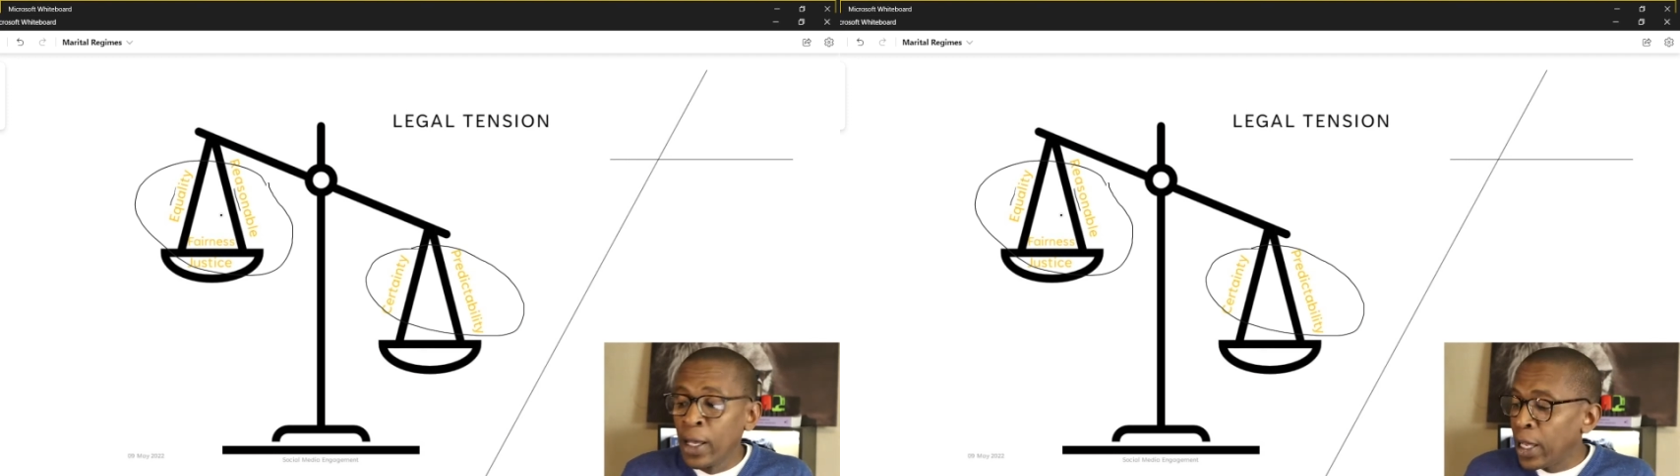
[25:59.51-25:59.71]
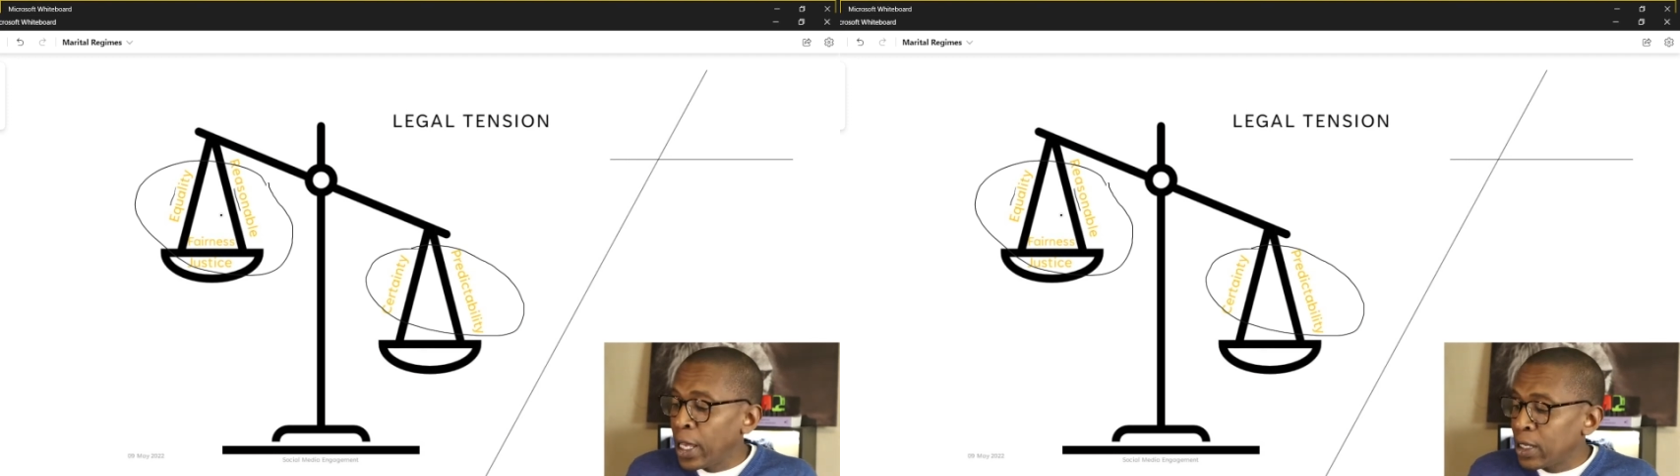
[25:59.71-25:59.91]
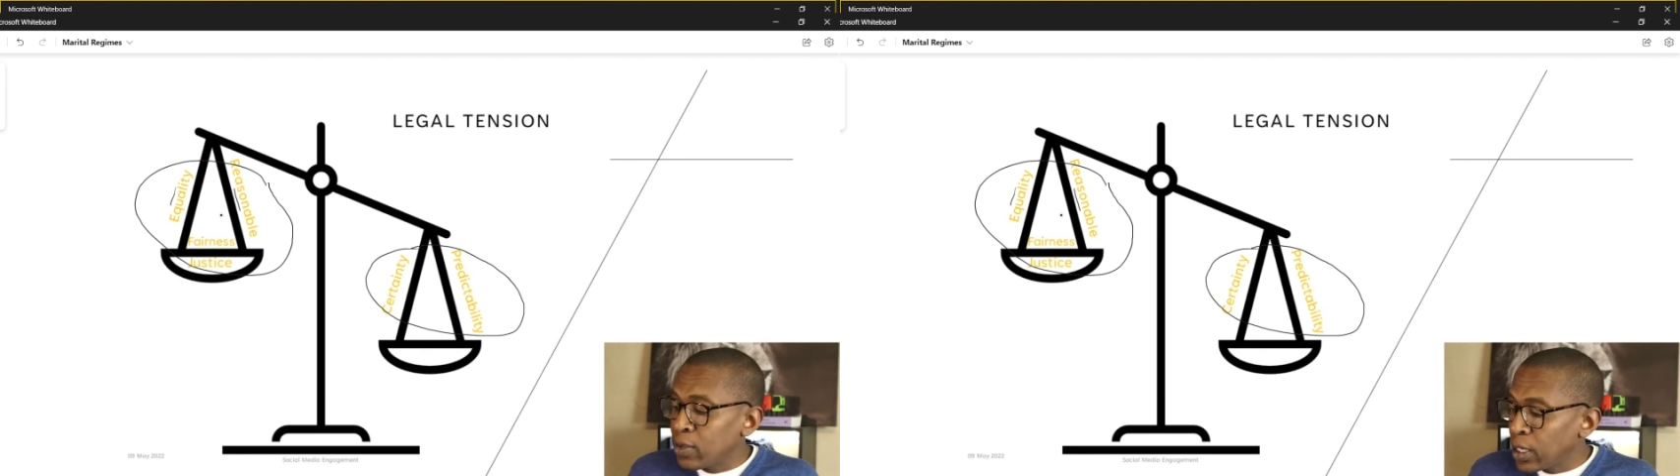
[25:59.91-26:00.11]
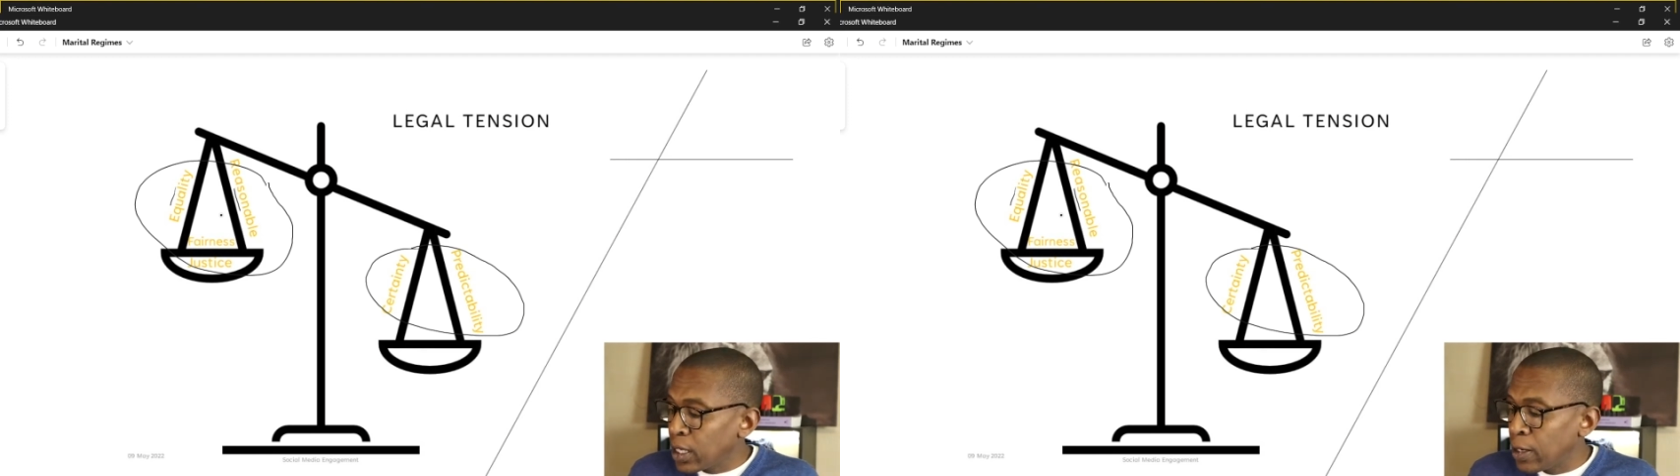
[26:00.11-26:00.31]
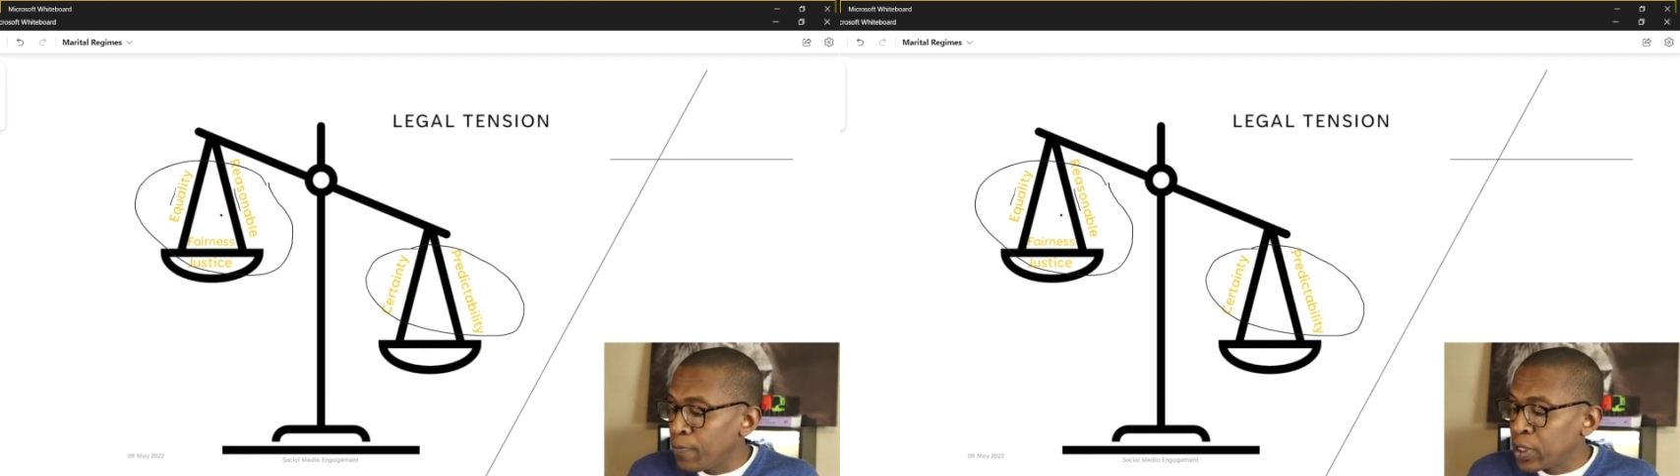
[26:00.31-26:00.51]
And I think
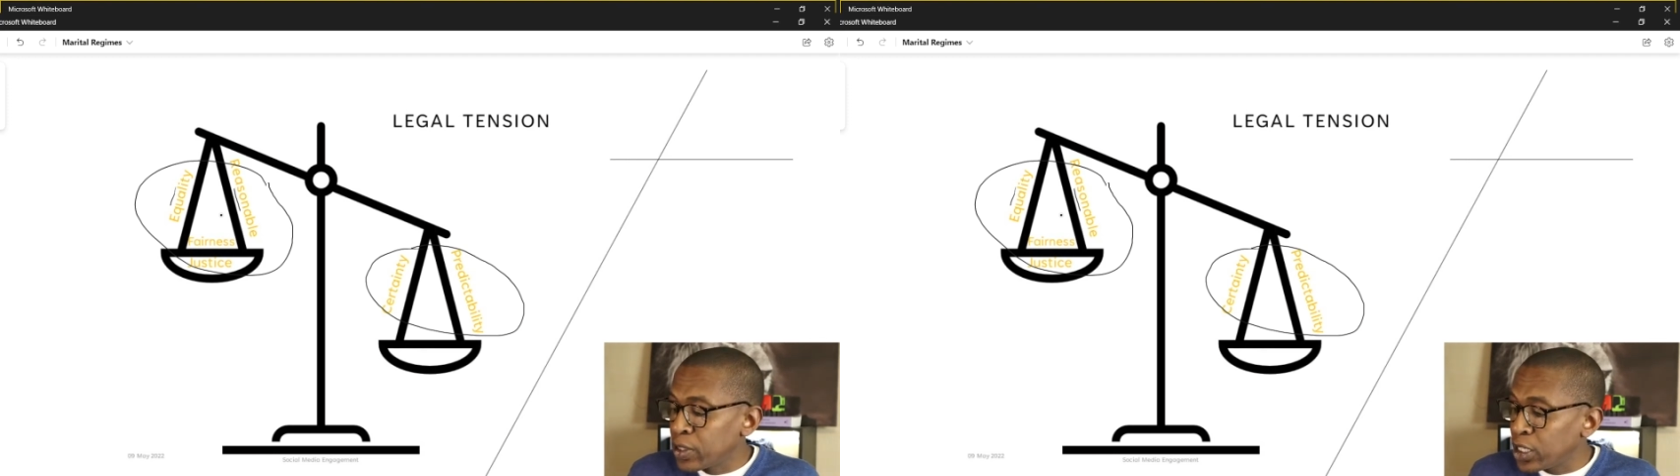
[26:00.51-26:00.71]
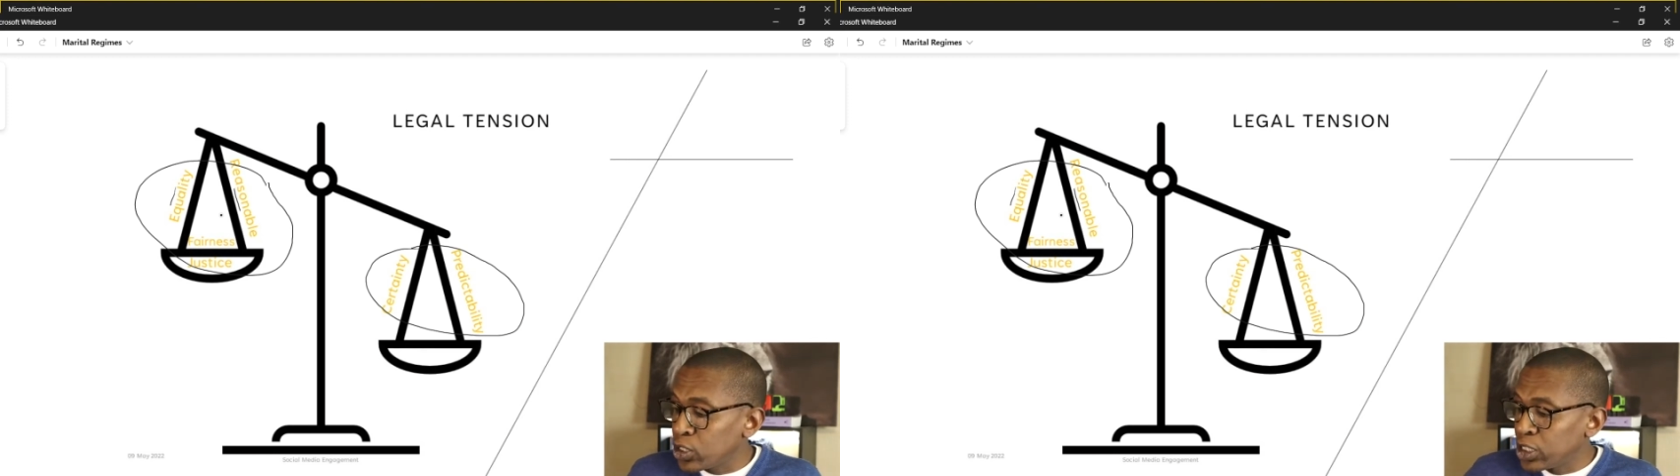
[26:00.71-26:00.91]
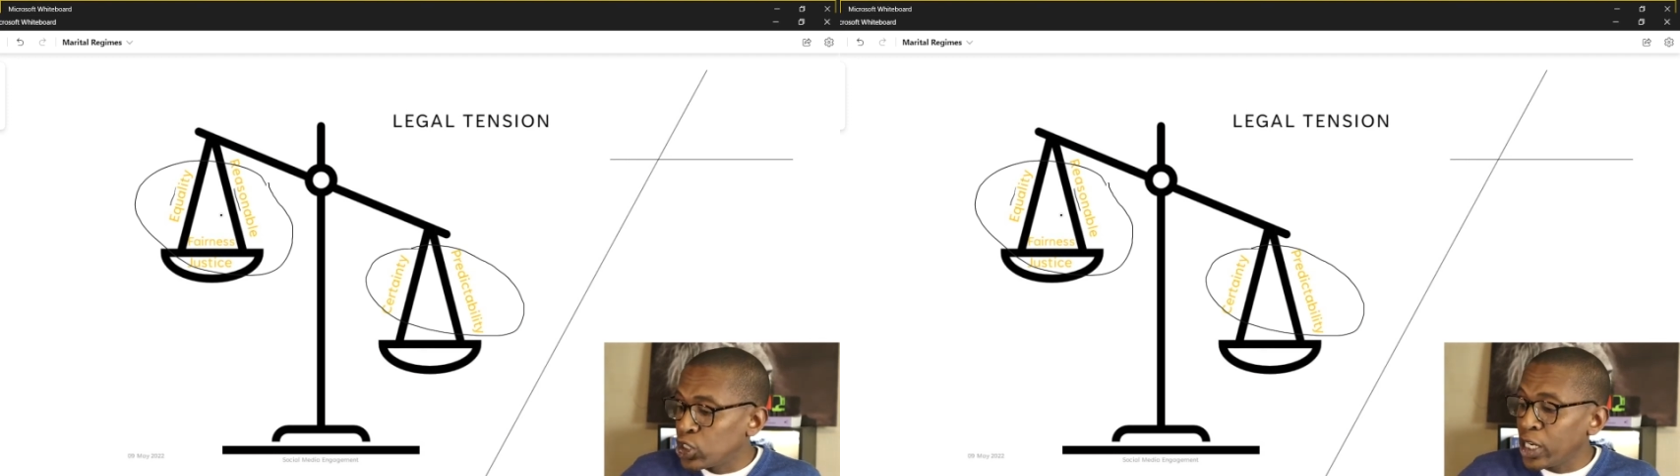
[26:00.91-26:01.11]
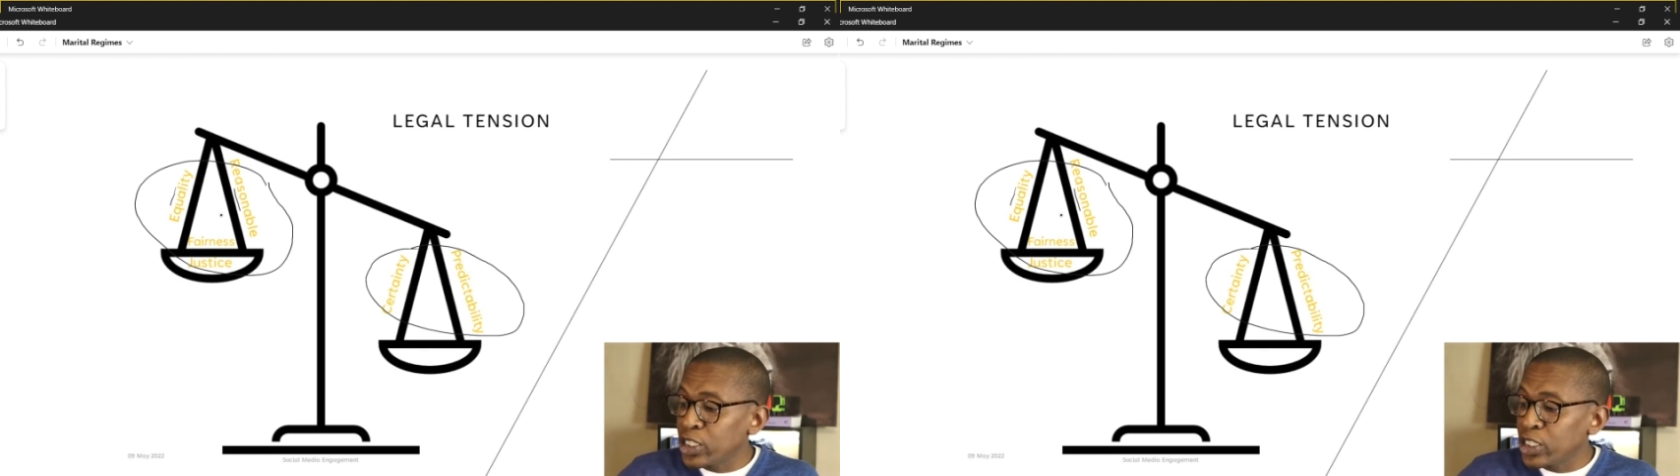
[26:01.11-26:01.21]
that the judge